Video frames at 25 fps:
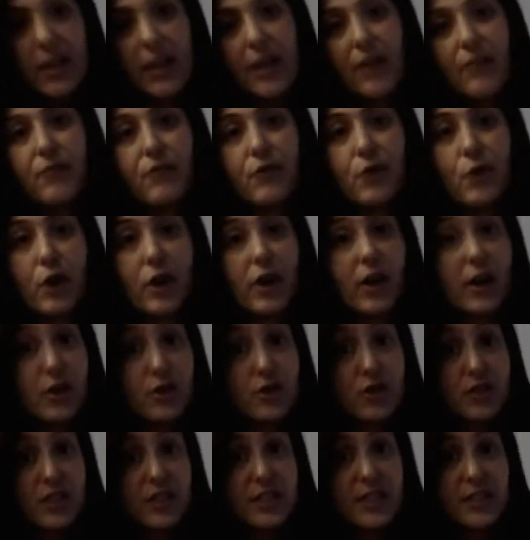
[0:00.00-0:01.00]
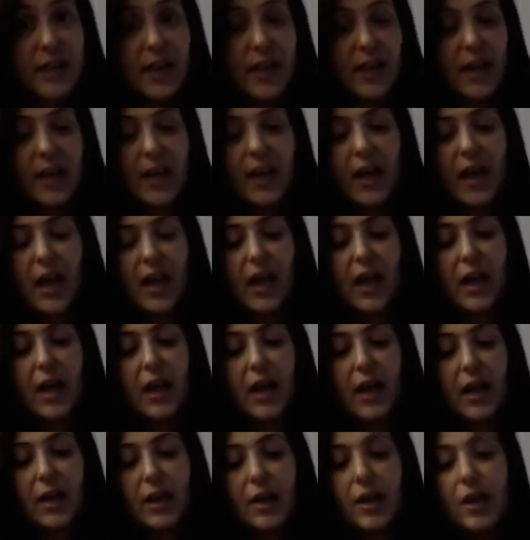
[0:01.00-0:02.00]
If you're interested
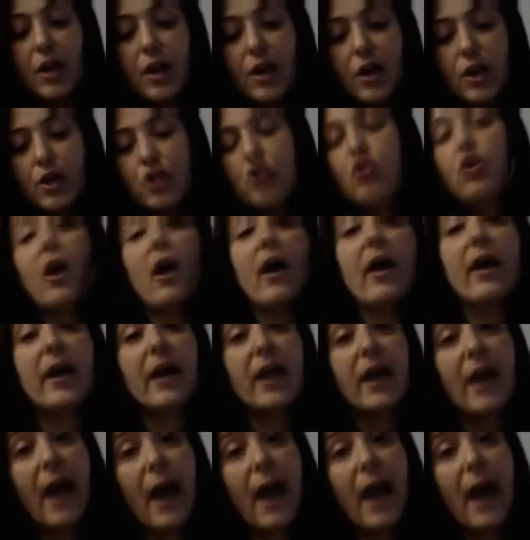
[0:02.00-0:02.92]
in trying